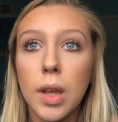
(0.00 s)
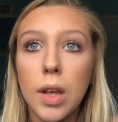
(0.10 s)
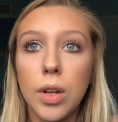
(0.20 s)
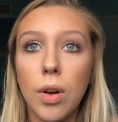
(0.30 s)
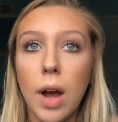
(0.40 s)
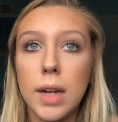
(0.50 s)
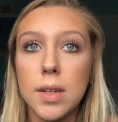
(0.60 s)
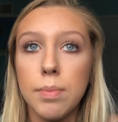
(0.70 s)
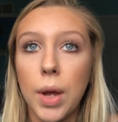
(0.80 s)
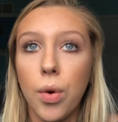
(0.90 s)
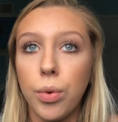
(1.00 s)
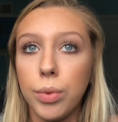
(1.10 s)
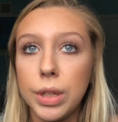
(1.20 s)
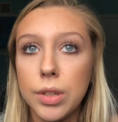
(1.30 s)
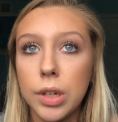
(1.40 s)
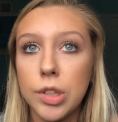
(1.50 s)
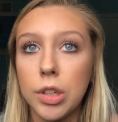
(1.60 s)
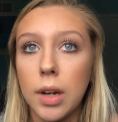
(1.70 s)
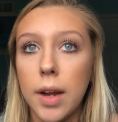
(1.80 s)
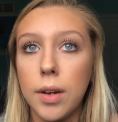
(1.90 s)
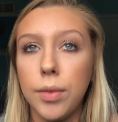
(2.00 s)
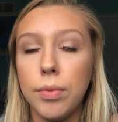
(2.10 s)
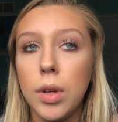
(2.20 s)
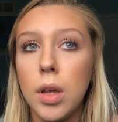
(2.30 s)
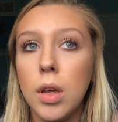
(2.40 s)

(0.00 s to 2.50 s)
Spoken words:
You know, I did my own research and kind of